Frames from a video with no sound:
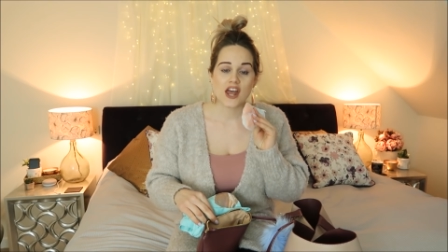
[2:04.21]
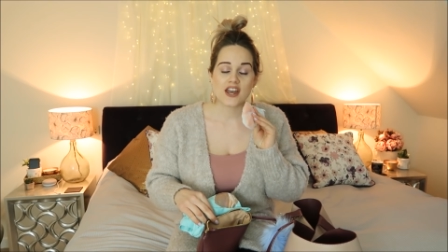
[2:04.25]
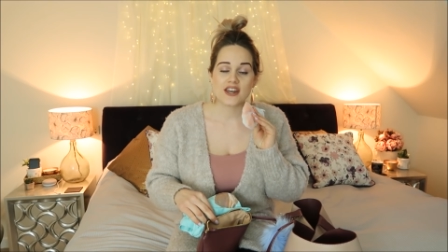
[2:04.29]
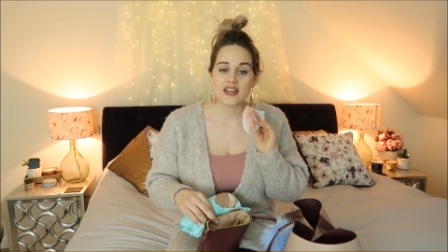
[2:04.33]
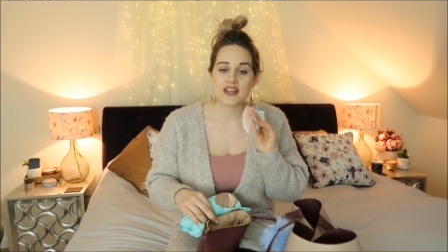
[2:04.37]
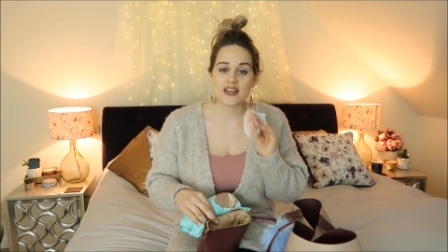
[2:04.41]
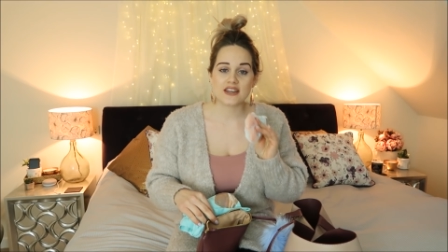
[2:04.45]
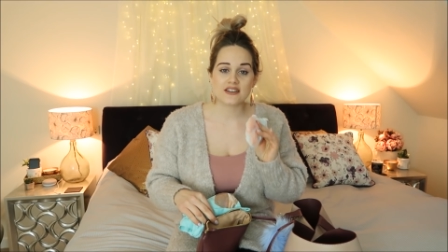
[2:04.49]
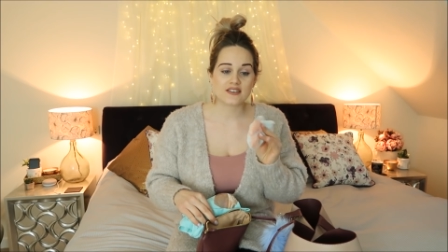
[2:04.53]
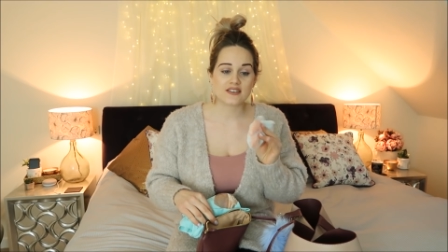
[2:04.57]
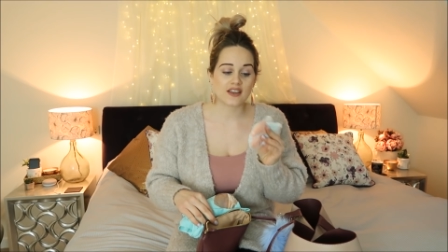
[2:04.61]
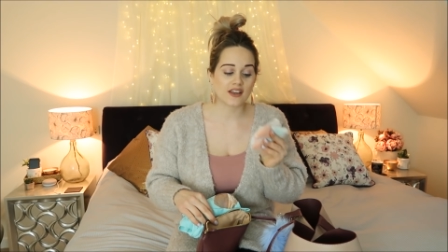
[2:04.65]

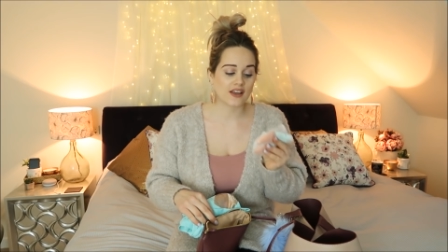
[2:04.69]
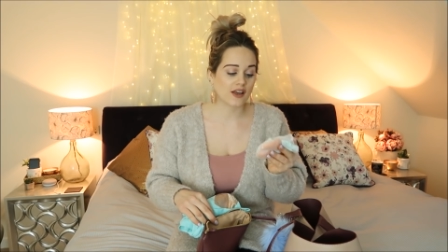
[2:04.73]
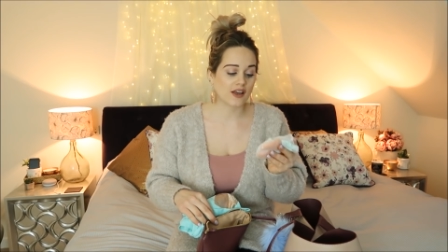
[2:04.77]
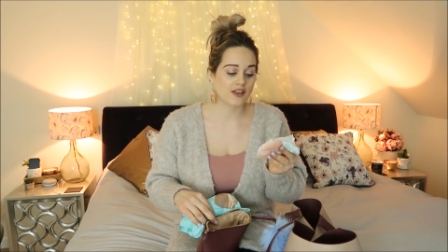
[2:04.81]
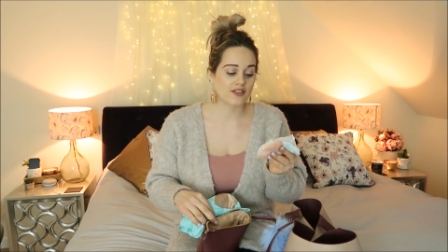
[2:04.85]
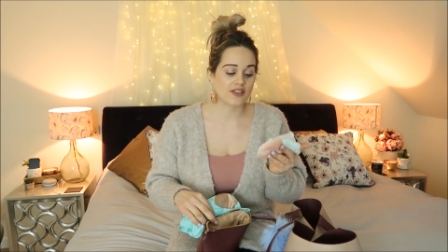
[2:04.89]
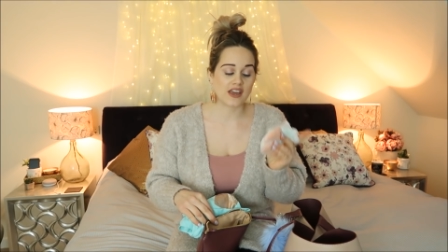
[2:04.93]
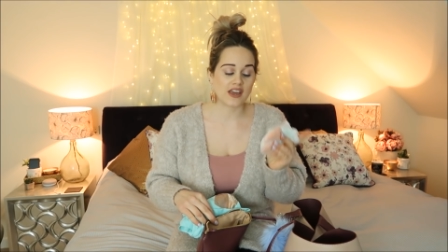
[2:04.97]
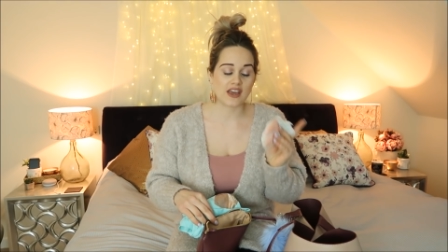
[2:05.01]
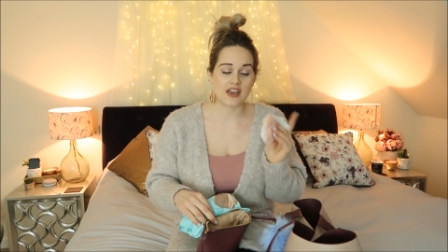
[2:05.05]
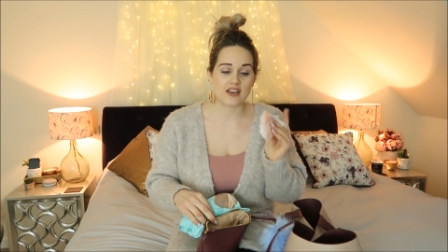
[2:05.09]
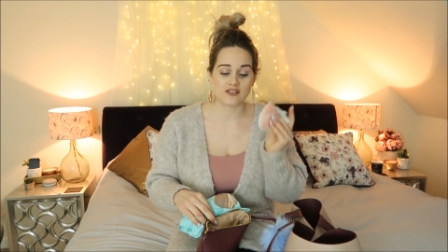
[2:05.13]

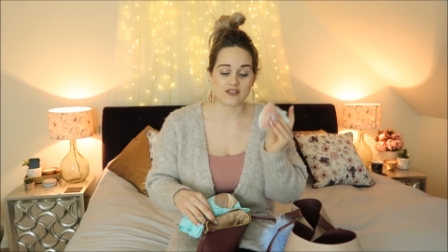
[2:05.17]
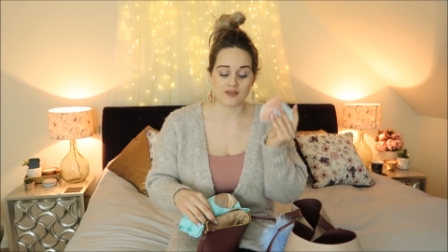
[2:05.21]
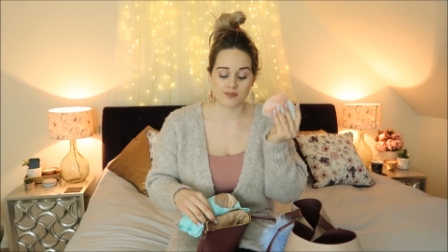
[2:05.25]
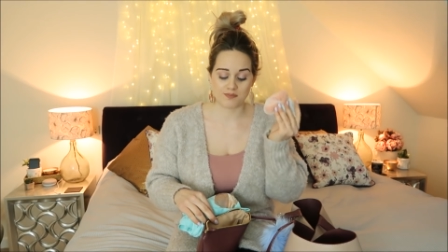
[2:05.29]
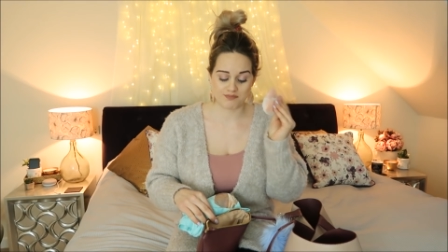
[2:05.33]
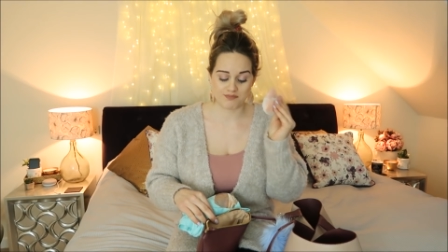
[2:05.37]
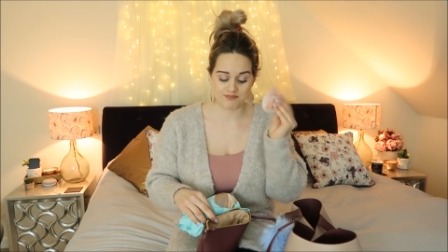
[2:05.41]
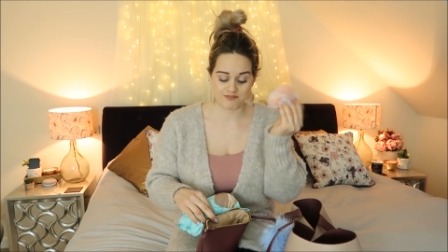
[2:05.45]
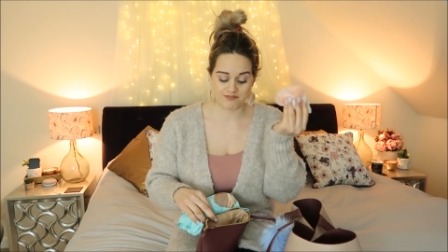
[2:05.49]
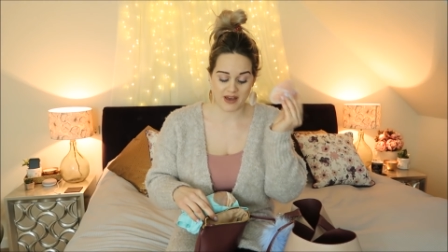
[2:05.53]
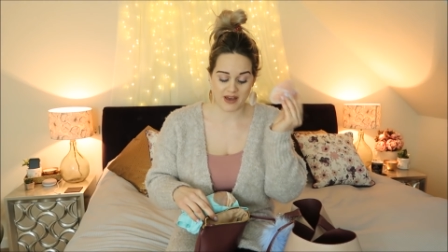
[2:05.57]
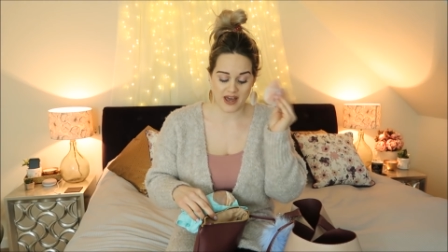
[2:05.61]
needing these
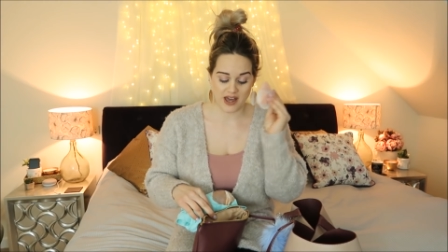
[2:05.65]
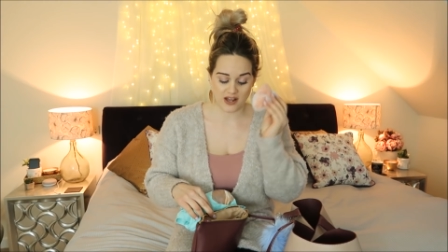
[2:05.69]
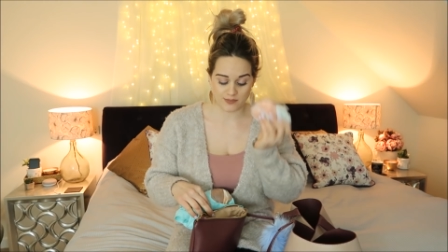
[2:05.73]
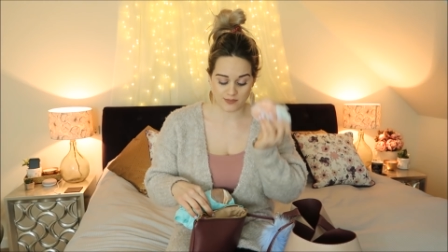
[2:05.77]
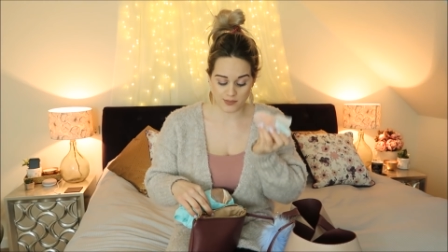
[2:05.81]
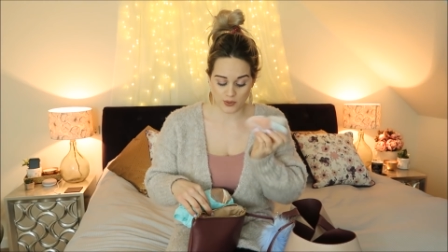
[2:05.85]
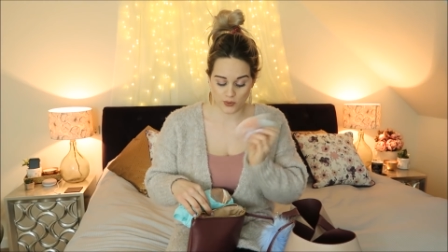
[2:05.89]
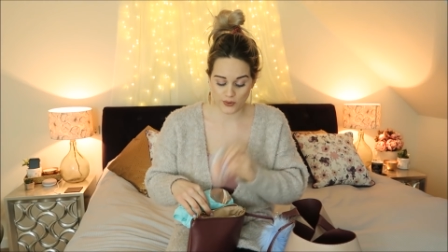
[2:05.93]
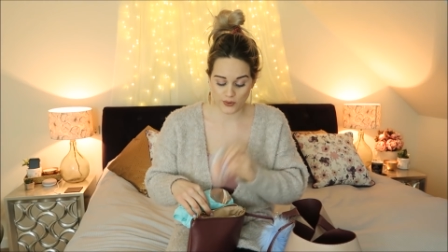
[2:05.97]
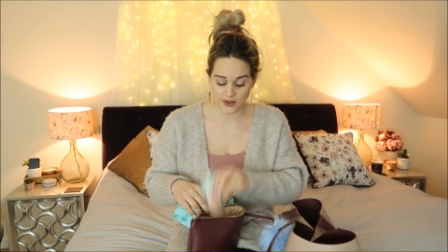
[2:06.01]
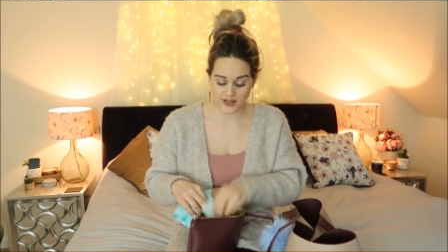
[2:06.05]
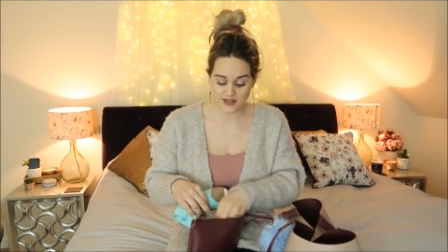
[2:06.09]

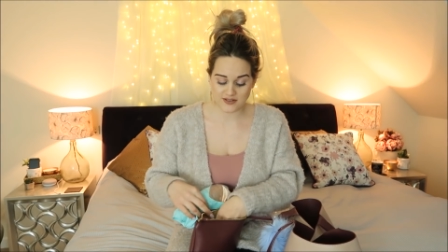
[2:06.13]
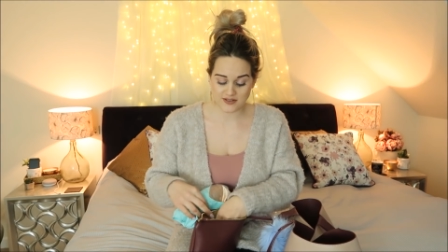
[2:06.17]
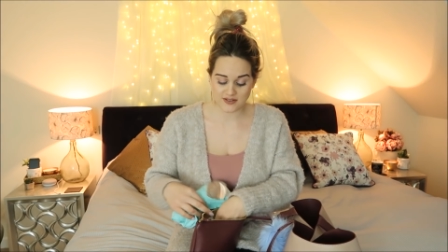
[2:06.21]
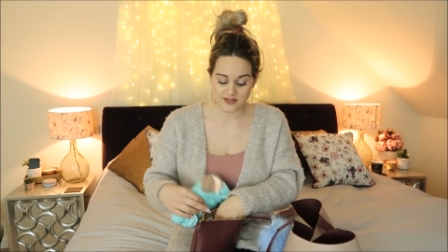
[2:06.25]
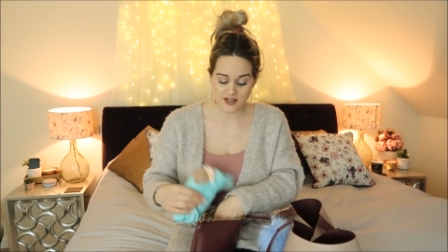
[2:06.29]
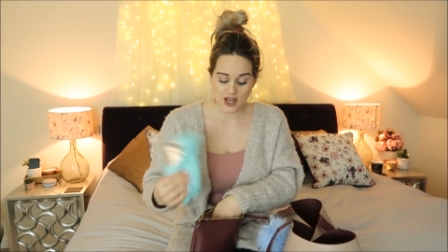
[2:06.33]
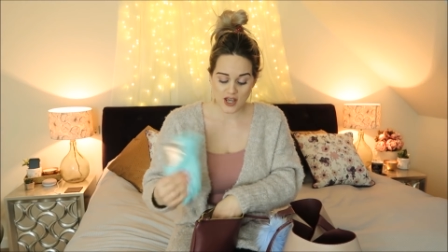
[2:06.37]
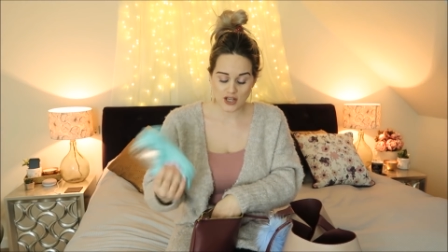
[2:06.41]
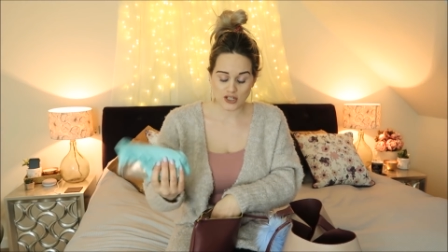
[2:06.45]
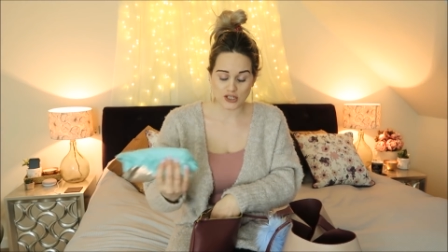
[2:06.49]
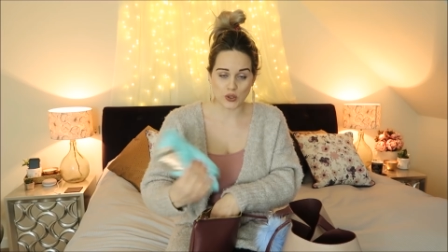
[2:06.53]
bad boys,